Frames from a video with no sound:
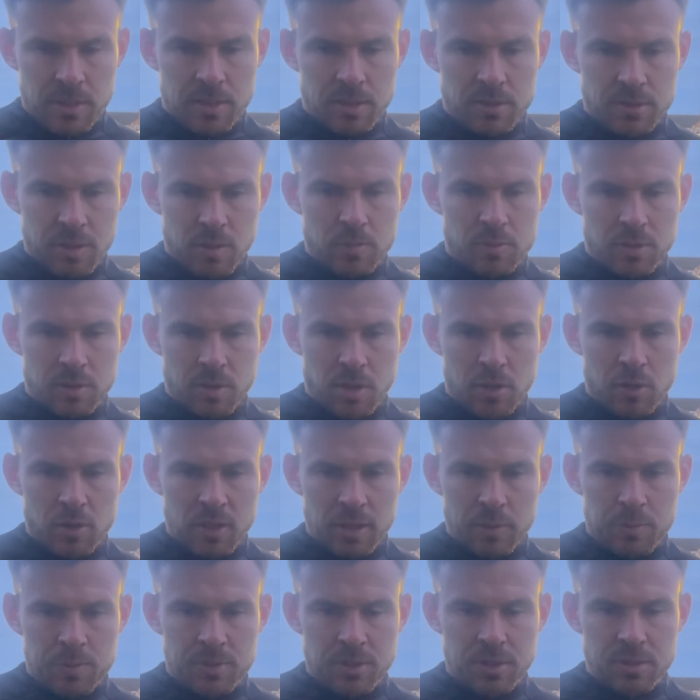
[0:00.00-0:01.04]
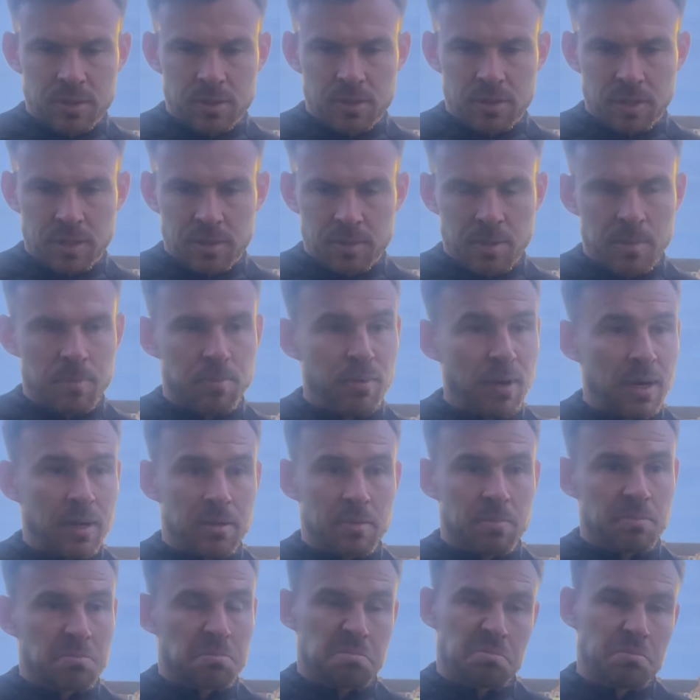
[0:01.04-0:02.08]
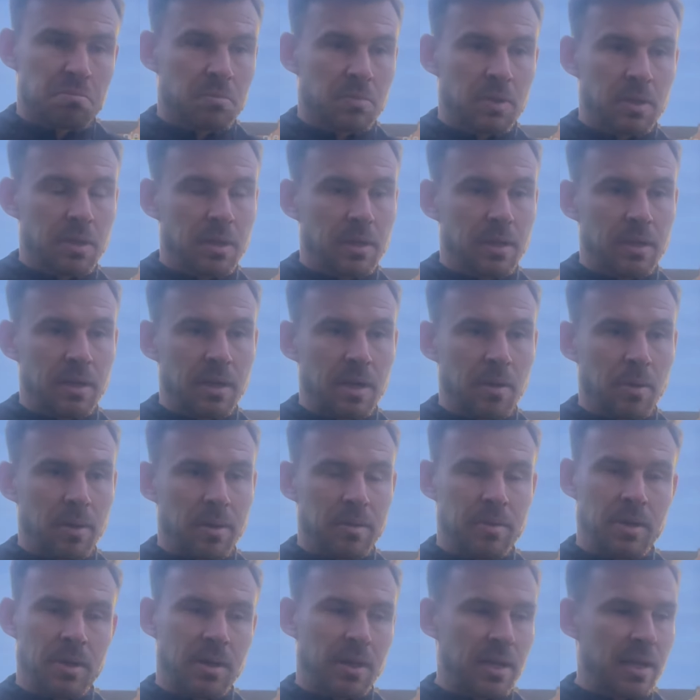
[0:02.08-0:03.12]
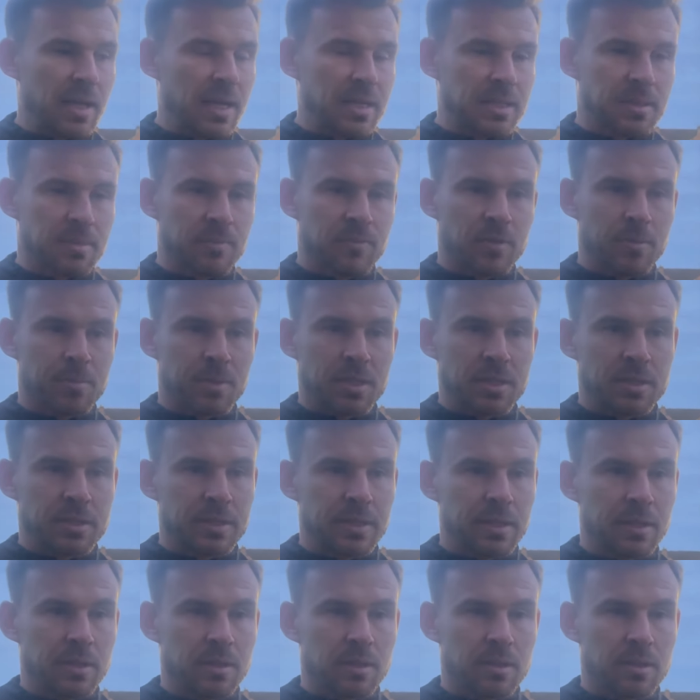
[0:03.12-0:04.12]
Joe's a good acquisition, and Brad, I liked him from last year.